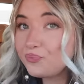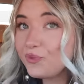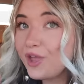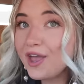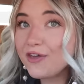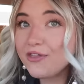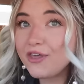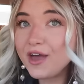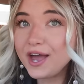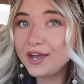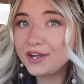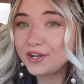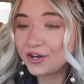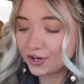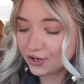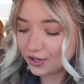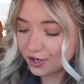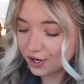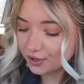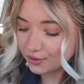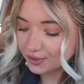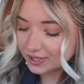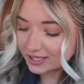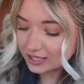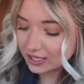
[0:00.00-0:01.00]
that
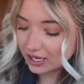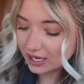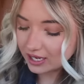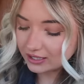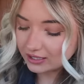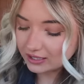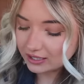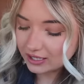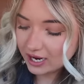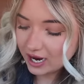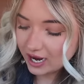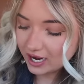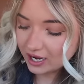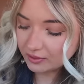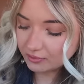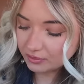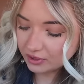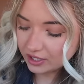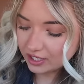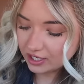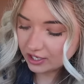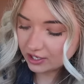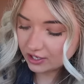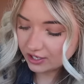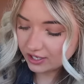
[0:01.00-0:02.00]
gyro is
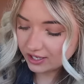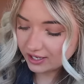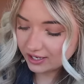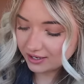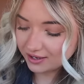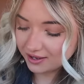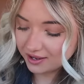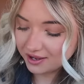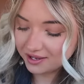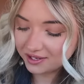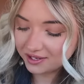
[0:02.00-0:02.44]
undeniably good.